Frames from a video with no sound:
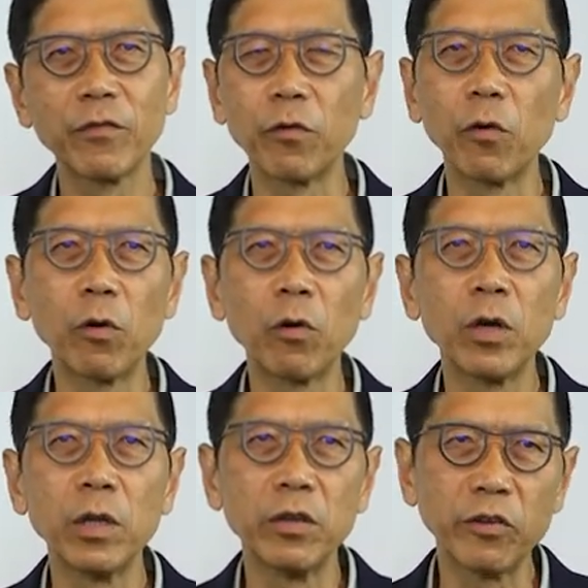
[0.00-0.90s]
for
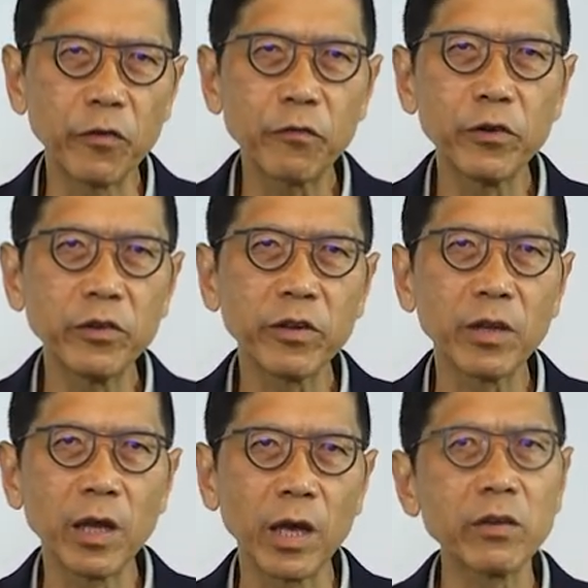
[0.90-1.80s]
different
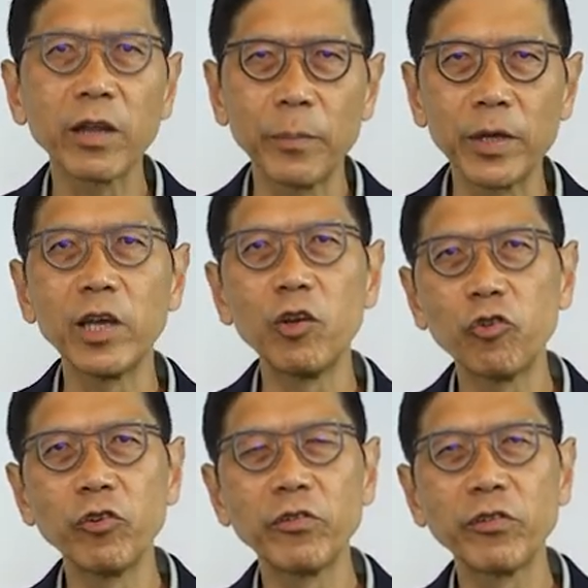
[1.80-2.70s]
health
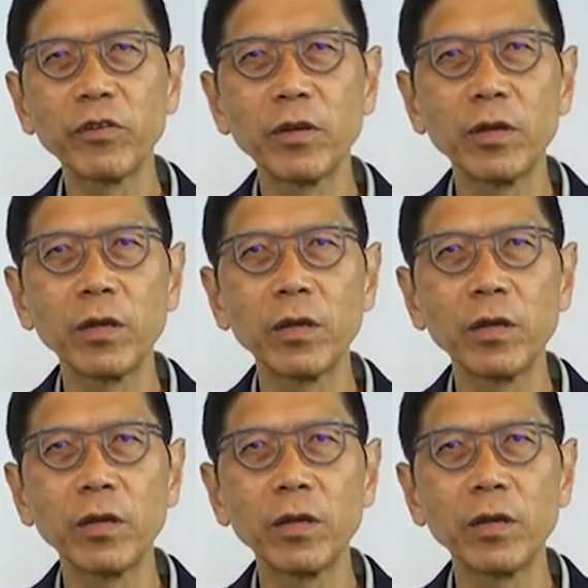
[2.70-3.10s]
applications